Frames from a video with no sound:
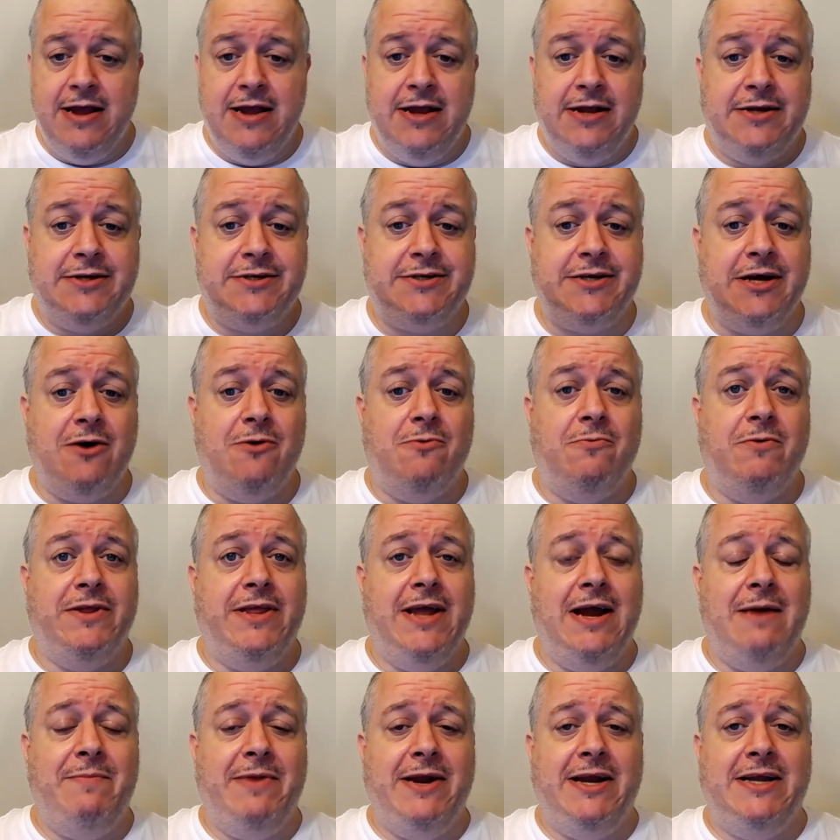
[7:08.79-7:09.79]
So with
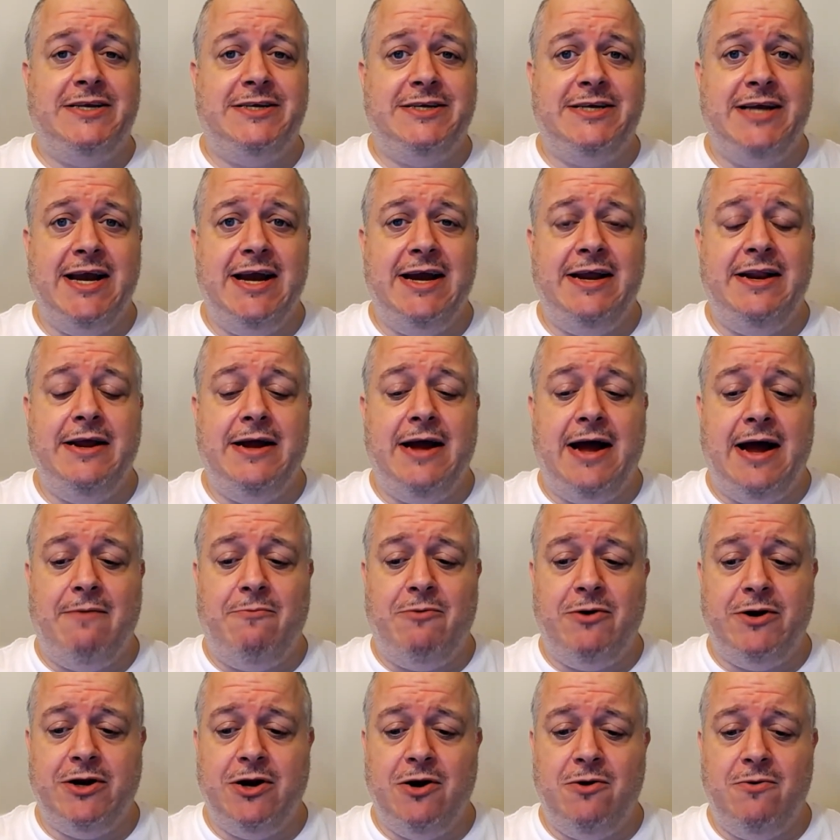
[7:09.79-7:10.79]
that being said, I
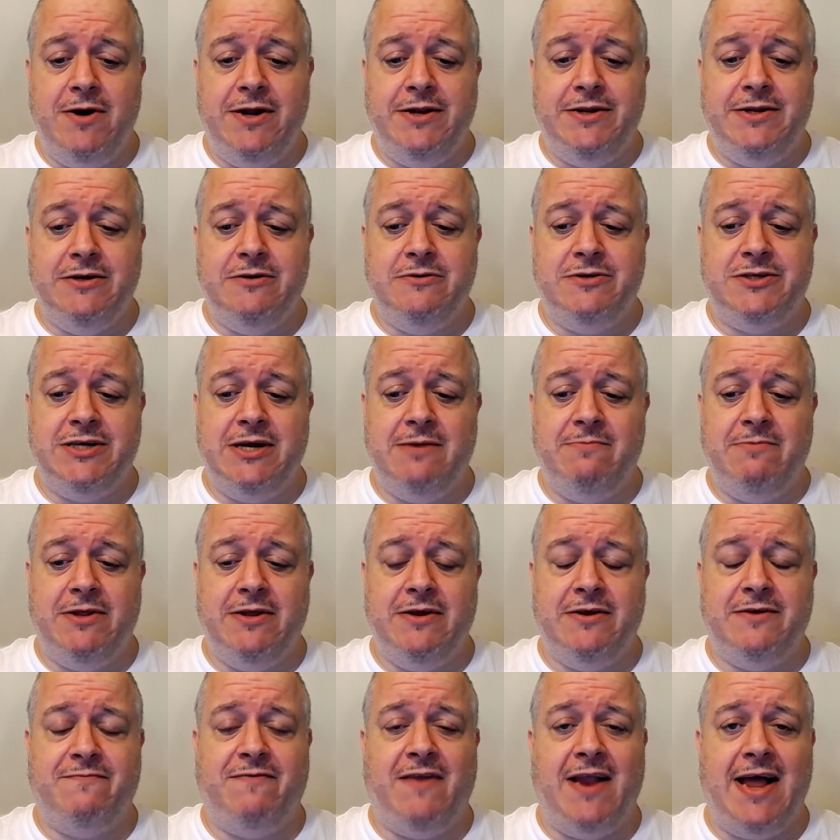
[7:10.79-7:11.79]
want to go into some of the
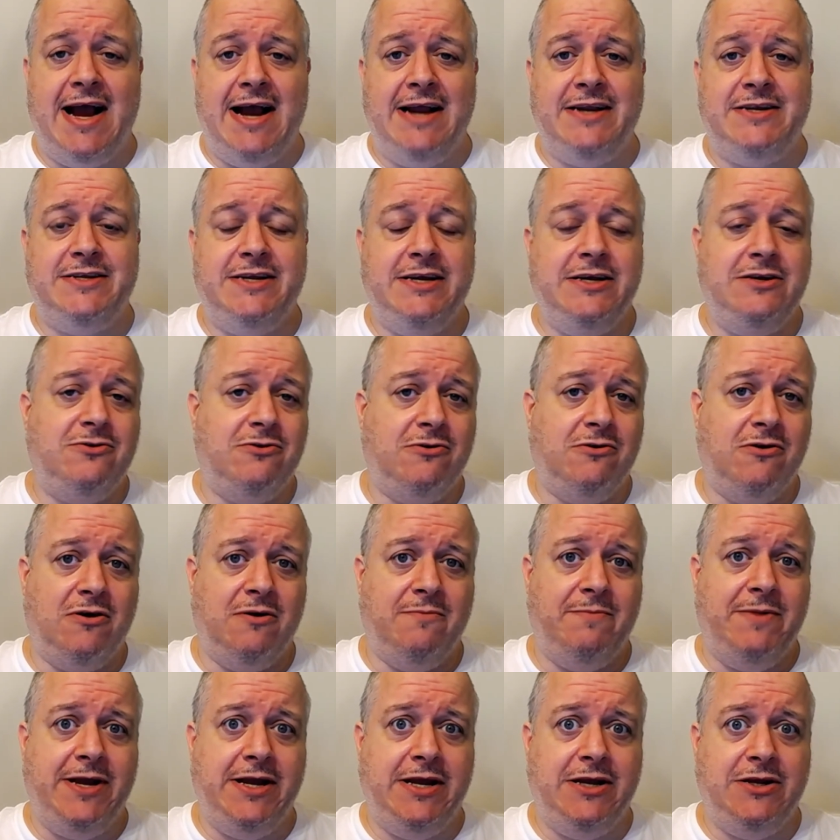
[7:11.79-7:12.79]
flights. These
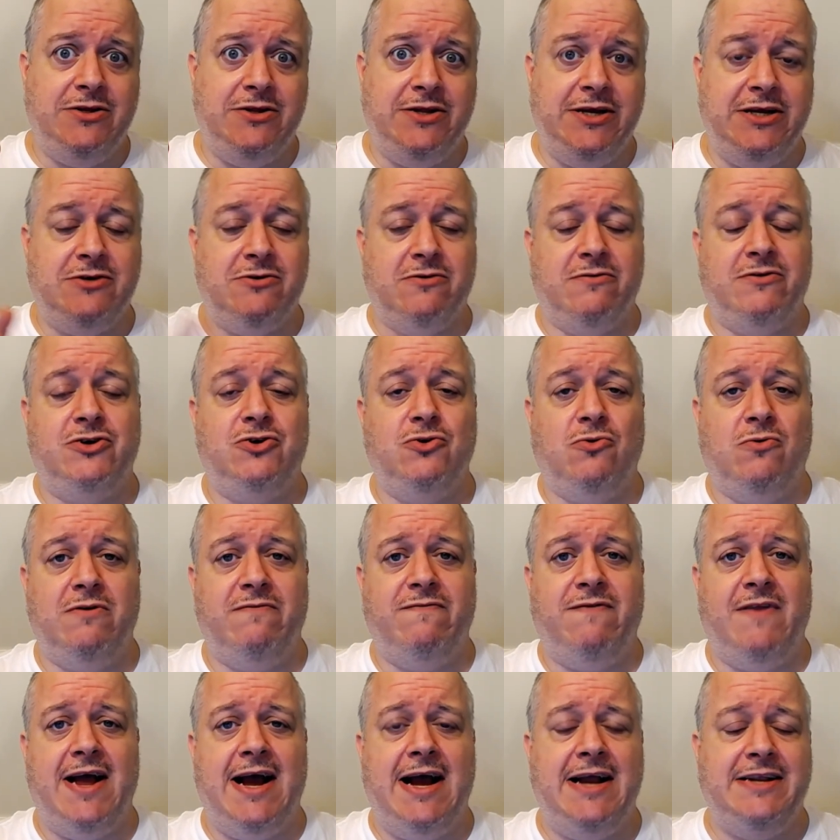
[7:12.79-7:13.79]
are short
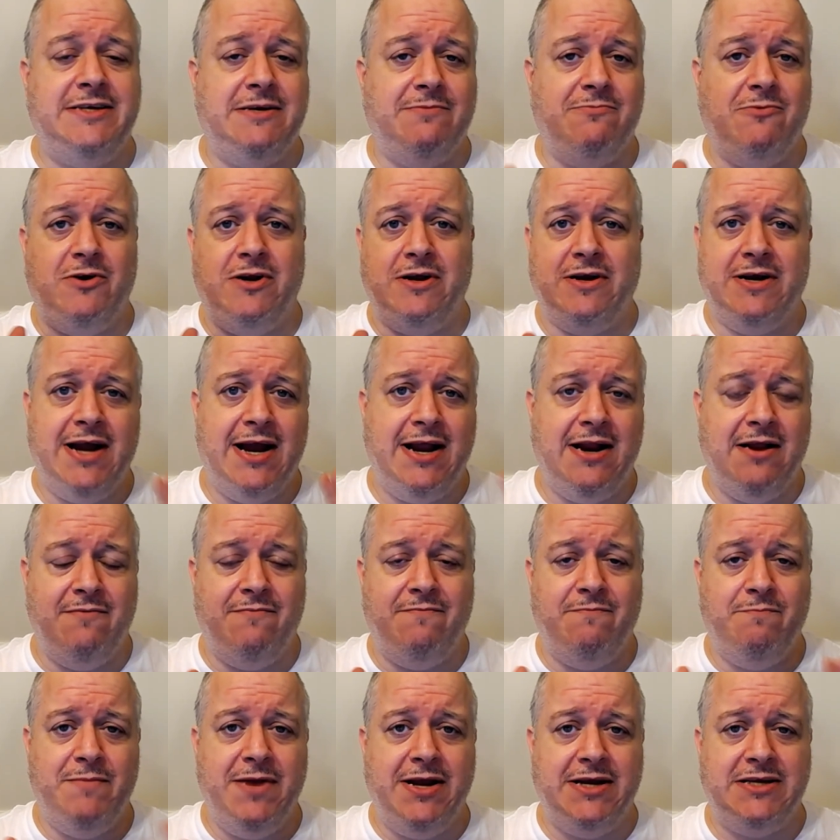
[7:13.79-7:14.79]
flights. I'm going to kind of
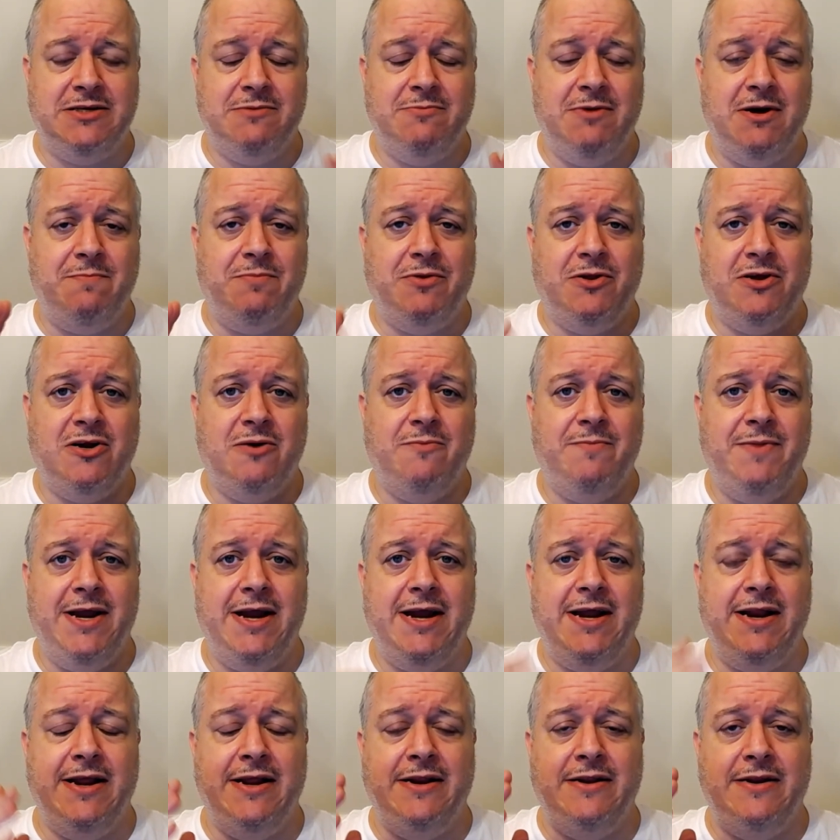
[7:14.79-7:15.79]
mix them up a little
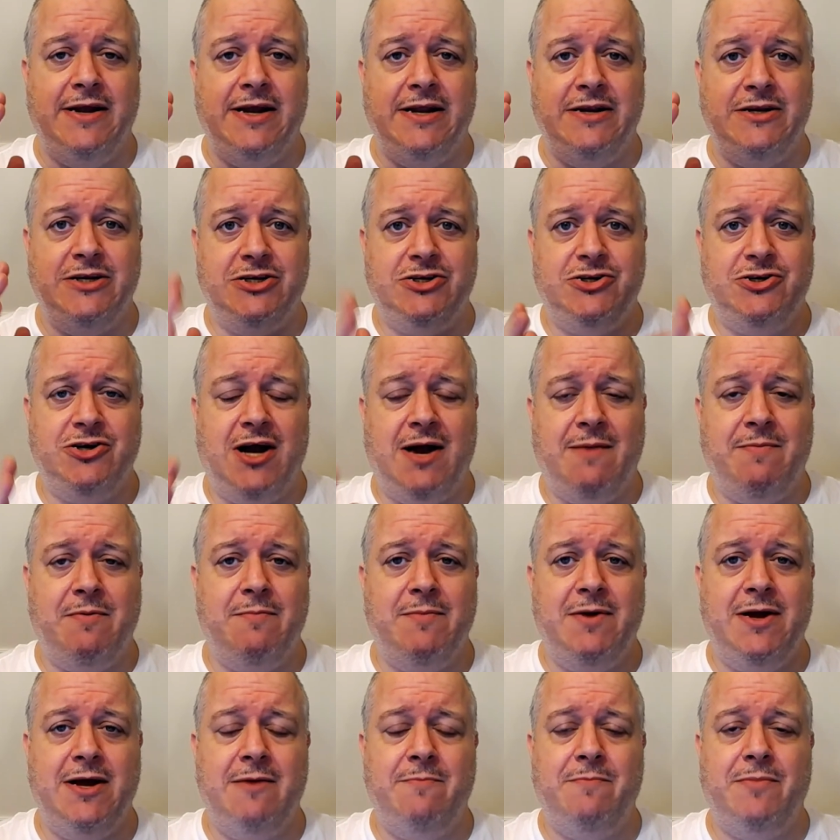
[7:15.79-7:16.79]
bit and just chop them
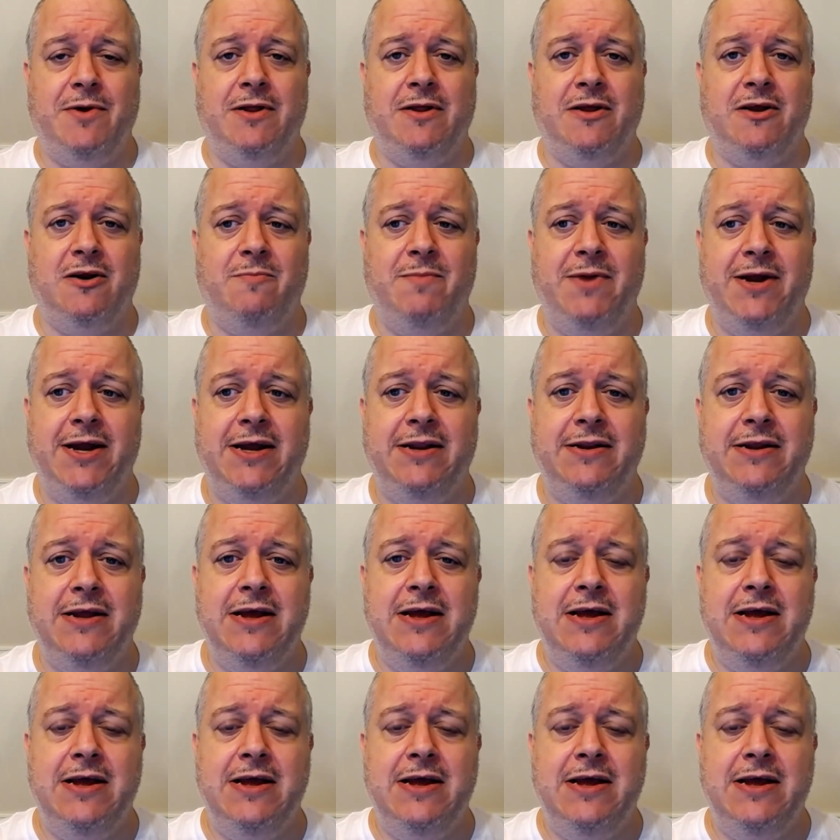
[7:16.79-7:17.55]
up a little bit.